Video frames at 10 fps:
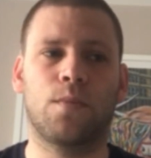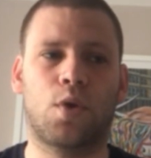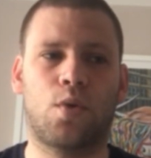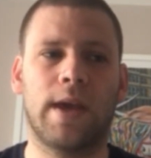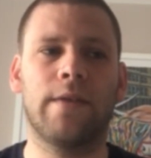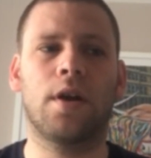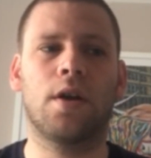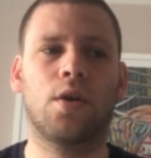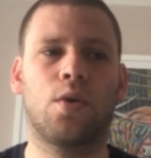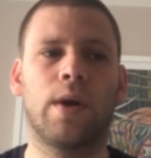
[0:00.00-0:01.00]

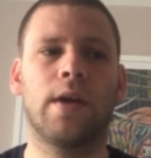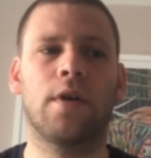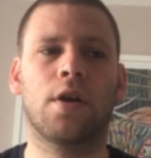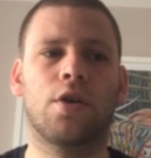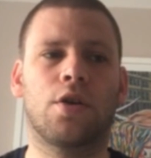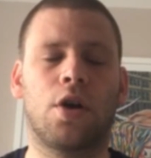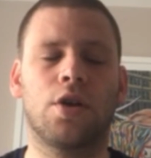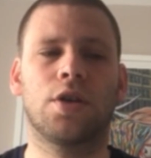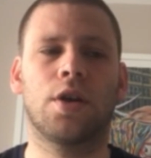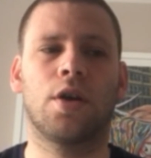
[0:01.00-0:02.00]
Quaver, quaver,
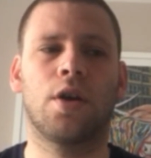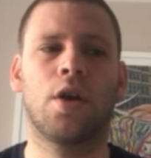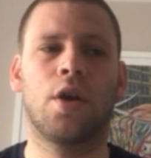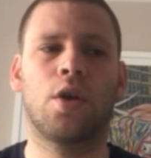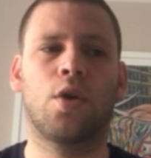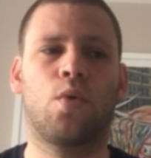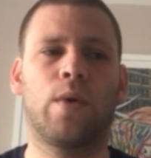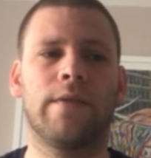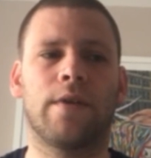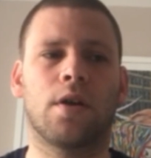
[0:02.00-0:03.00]
crotchet,
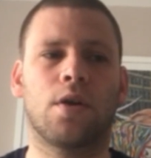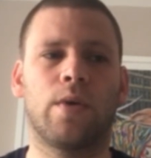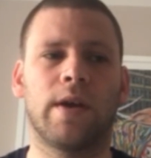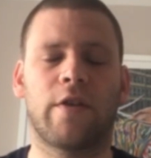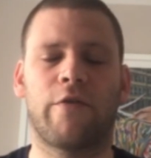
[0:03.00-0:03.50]
quaver, quaver.